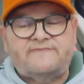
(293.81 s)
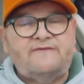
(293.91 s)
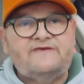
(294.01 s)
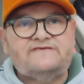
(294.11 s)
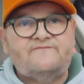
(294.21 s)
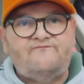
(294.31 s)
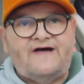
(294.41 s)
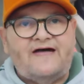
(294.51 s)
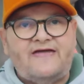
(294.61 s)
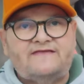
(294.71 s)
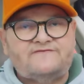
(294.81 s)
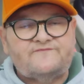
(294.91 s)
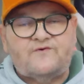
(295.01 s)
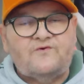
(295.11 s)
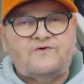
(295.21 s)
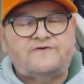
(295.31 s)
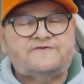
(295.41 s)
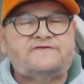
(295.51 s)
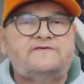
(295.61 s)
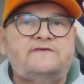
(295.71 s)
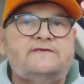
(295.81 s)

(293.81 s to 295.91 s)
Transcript: Maybe some fines, of course.